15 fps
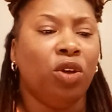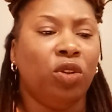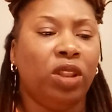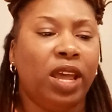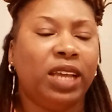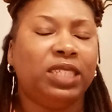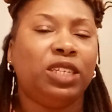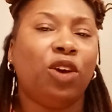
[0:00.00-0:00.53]

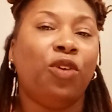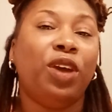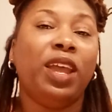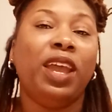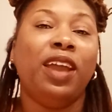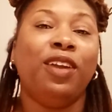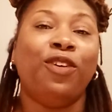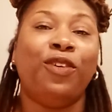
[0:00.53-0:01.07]
Let's go
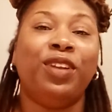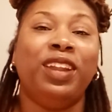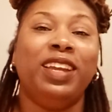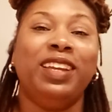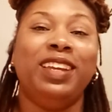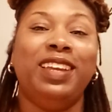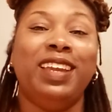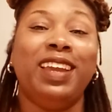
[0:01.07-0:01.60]
ahead on
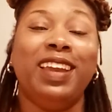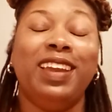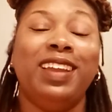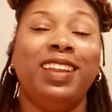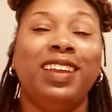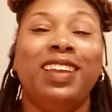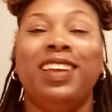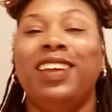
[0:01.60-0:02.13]
and
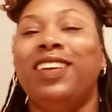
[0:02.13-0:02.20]
get